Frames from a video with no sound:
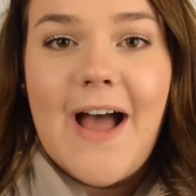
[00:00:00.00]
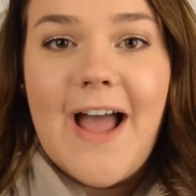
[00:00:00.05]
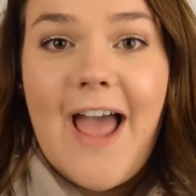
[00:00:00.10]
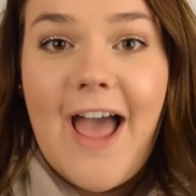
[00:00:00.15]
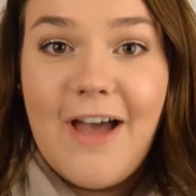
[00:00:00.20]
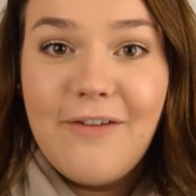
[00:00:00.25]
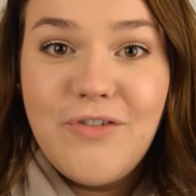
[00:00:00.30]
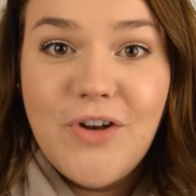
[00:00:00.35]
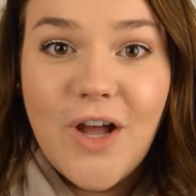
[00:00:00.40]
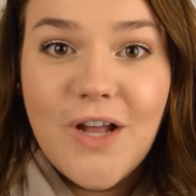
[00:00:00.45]
I
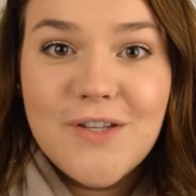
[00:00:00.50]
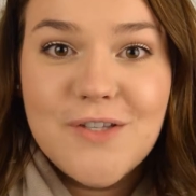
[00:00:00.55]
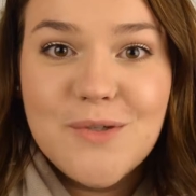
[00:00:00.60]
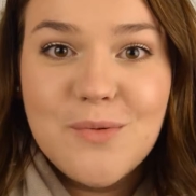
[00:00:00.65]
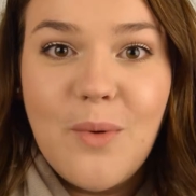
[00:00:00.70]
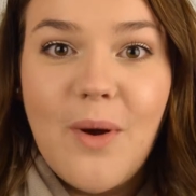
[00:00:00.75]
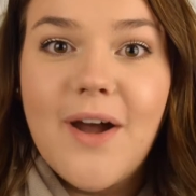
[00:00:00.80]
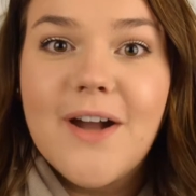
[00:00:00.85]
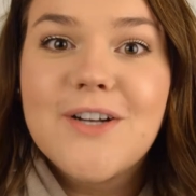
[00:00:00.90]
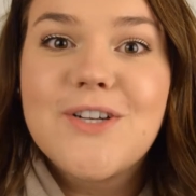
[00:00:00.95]
have not
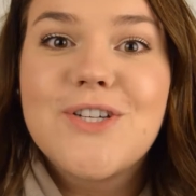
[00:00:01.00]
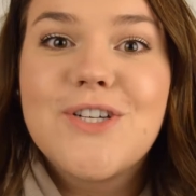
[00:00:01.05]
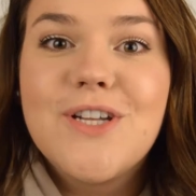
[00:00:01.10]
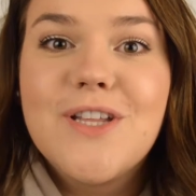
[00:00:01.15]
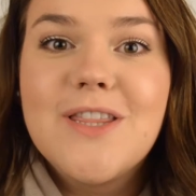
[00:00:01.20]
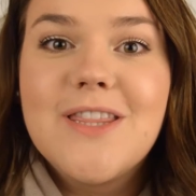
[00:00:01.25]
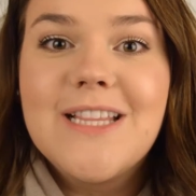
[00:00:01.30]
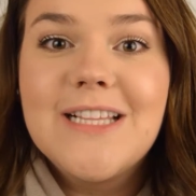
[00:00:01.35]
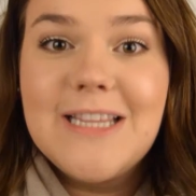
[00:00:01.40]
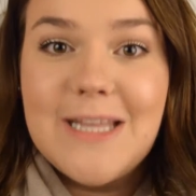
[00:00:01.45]

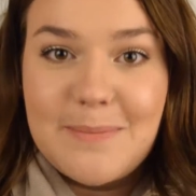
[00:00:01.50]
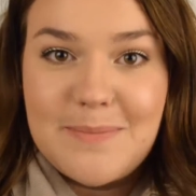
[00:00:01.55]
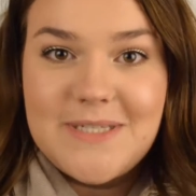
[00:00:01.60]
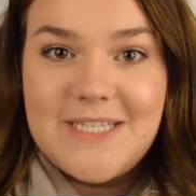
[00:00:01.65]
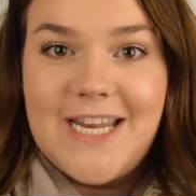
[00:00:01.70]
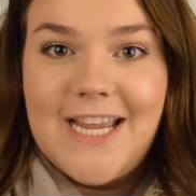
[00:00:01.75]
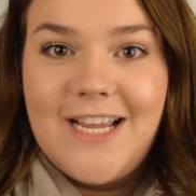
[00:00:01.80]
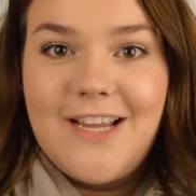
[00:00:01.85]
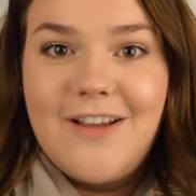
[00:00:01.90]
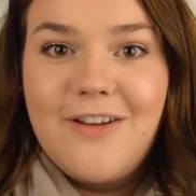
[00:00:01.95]
swatched the
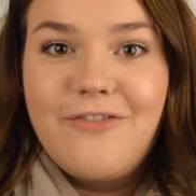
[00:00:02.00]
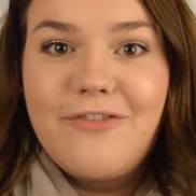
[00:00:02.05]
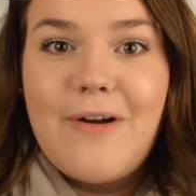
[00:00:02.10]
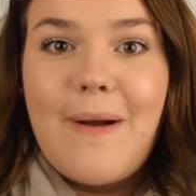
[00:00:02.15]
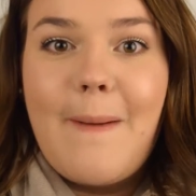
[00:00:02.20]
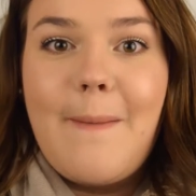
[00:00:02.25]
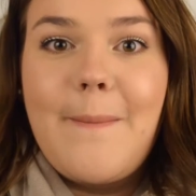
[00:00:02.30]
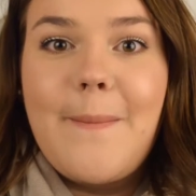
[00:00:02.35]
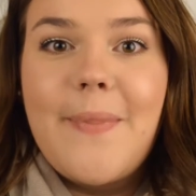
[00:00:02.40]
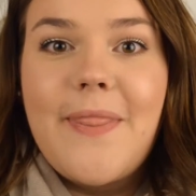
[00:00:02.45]
lipstick
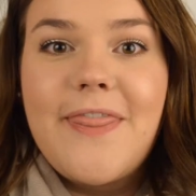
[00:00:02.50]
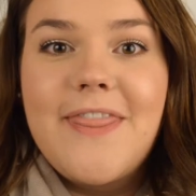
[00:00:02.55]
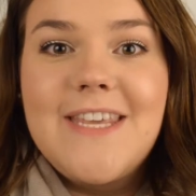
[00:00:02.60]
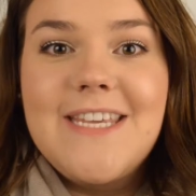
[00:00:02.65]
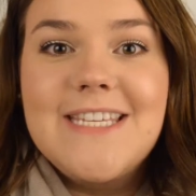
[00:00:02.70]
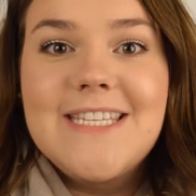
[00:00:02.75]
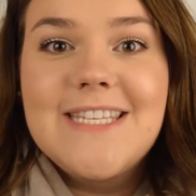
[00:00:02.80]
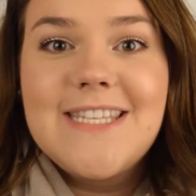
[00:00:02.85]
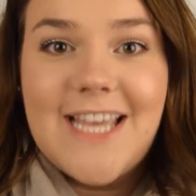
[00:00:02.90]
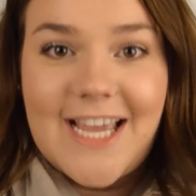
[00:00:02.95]
from the
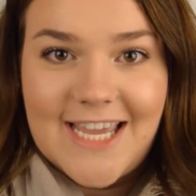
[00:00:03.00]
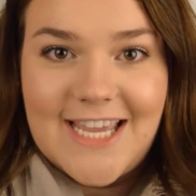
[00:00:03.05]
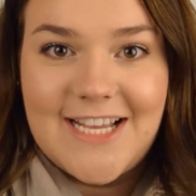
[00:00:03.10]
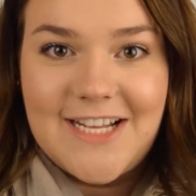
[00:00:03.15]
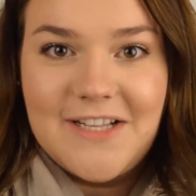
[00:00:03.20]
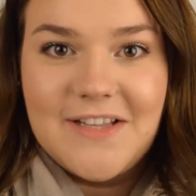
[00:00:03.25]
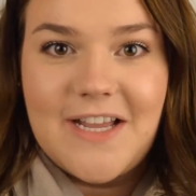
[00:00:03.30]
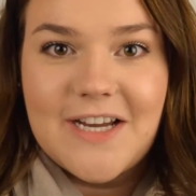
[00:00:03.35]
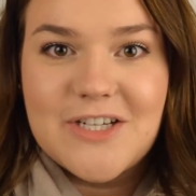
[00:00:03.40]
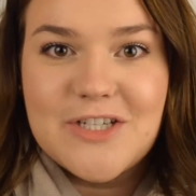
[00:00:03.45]
second
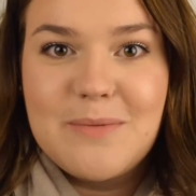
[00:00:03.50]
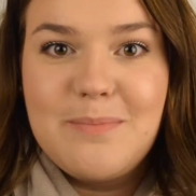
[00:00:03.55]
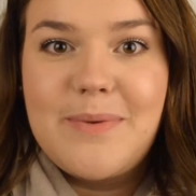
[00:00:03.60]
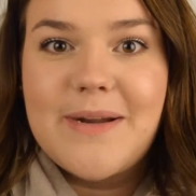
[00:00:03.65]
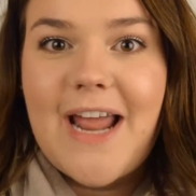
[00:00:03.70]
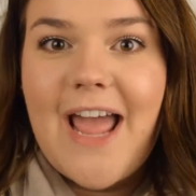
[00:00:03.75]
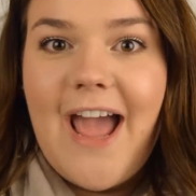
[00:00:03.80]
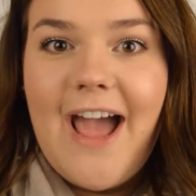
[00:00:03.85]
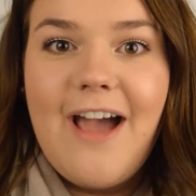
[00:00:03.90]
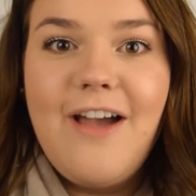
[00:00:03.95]
collection,
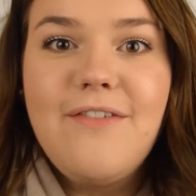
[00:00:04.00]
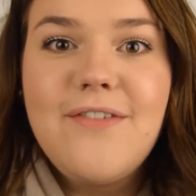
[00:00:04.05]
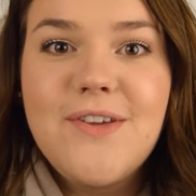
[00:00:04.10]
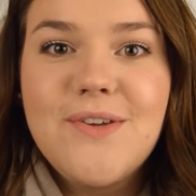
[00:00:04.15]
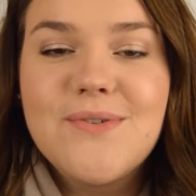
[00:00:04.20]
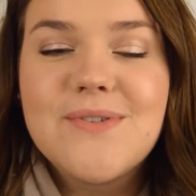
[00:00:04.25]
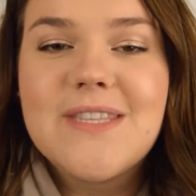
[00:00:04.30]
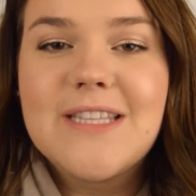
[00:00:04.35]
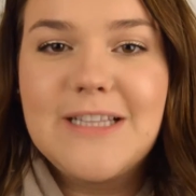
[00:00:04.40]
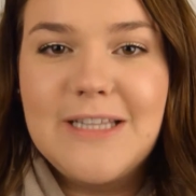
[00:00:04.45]
but I have
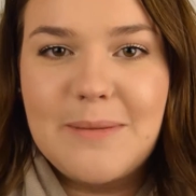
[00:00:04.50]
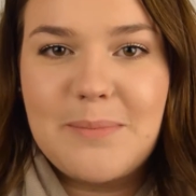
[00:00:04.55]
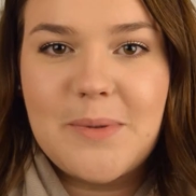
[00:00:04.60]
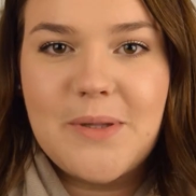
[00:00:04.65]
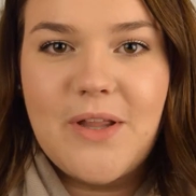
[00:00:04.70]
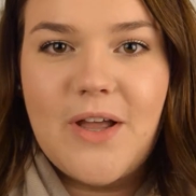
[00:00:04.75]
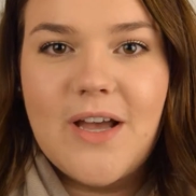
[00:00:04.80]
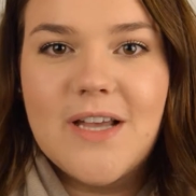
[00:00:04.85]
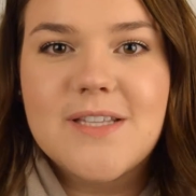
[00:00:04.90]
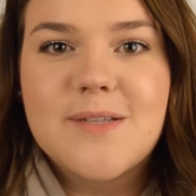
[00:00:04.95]
used the lip
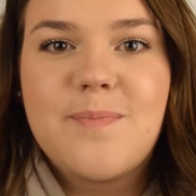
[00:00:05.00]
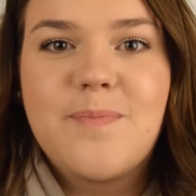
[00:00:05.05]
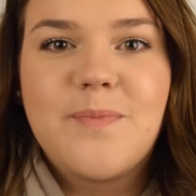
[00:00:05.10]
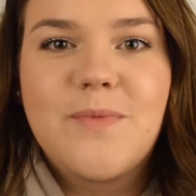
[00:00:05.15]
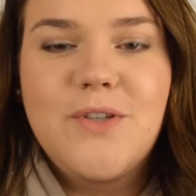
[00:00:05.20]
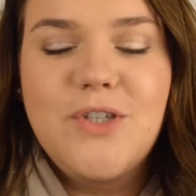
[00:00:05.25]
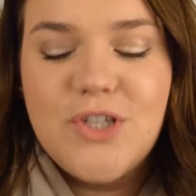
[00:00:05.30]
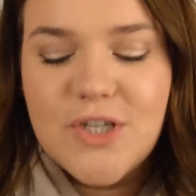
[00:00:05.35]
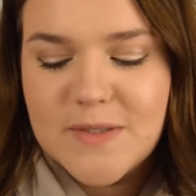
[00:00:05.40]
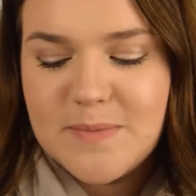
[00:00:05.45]
gloss
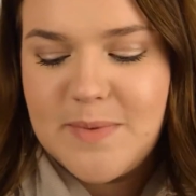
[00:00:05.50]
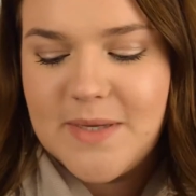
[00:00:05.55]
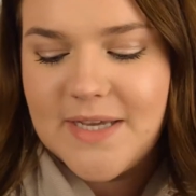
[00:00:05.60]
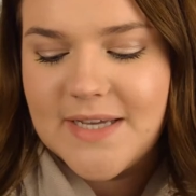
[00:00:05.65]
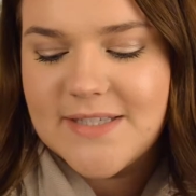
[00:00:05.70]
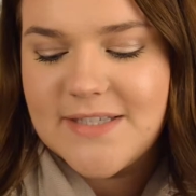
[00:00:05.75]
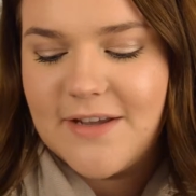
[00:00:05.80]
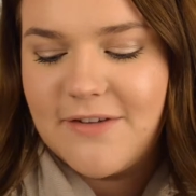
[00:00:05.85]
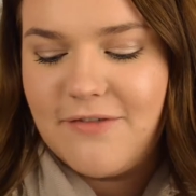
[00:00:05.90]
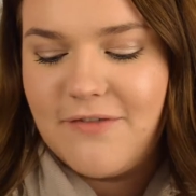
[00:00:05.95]
just
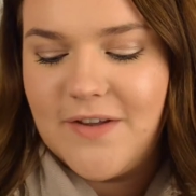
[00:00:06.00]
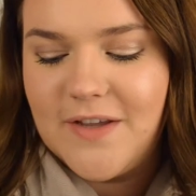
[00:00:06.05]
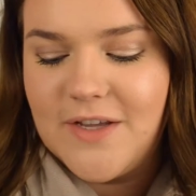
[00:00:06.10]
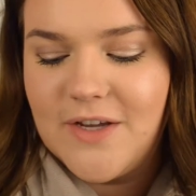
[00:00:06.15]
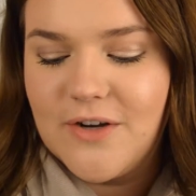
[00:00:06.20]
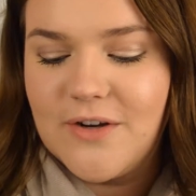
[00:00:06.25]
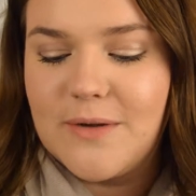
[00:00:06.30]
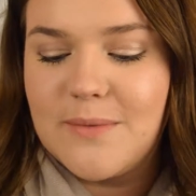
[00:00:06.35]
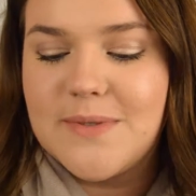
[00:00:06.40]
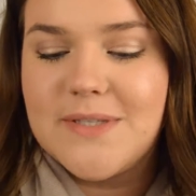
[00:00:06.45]
because I
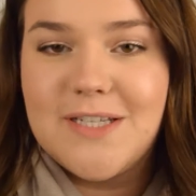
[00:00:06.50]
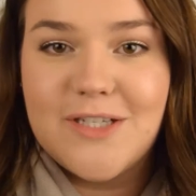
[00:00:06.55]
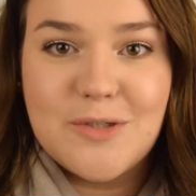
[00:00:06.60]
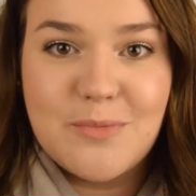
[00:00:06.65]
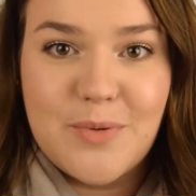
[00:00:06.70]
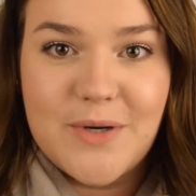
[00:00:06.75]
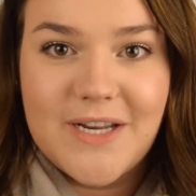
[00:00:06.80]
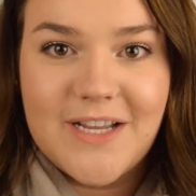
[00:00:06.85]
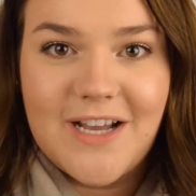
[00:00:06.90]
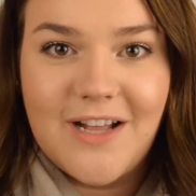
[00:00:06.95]
figured it was such a
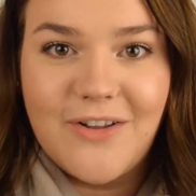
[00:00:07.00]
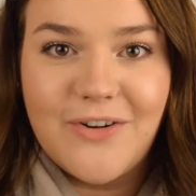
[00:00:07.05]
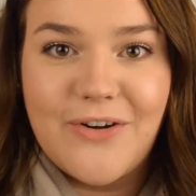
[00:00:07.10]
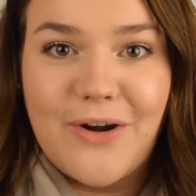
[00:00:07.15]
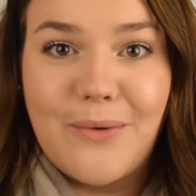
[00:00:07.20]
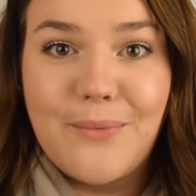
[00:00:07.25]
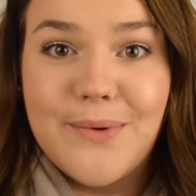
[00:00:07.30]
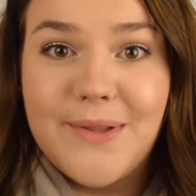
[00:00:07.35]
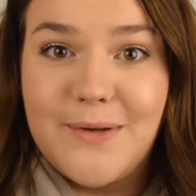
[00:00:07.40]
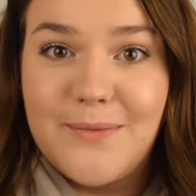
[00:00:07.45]
pretty color and
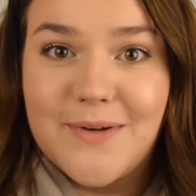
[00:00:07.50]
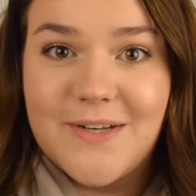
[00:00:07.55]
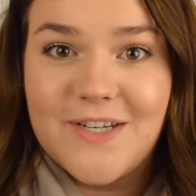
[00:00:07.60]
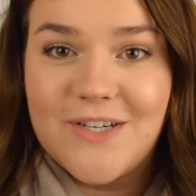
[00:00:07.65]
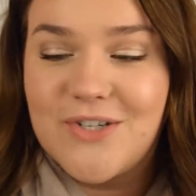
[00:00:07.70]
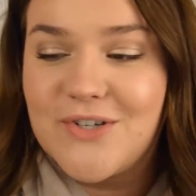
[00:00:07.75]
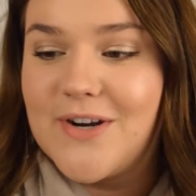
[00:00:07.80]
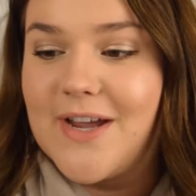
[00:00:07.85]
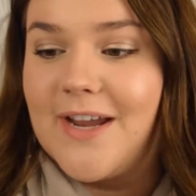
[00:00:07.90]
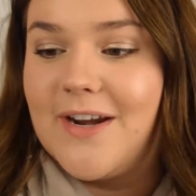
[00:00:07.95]
I really wanted
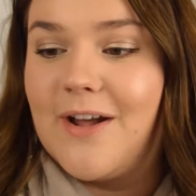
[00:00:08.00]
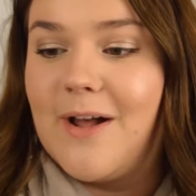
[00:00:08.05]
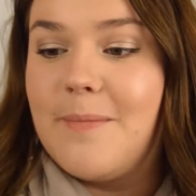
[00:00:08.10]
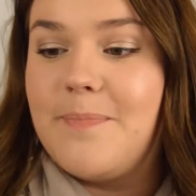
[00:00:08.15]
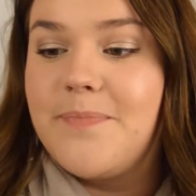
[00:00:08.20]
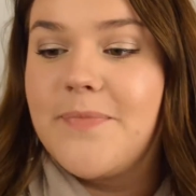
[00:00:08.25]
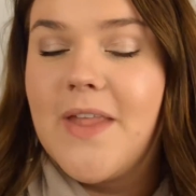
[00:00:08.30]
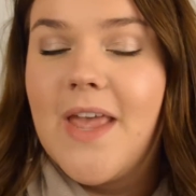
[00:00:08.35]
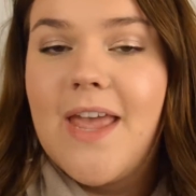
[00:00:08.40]
to try it on.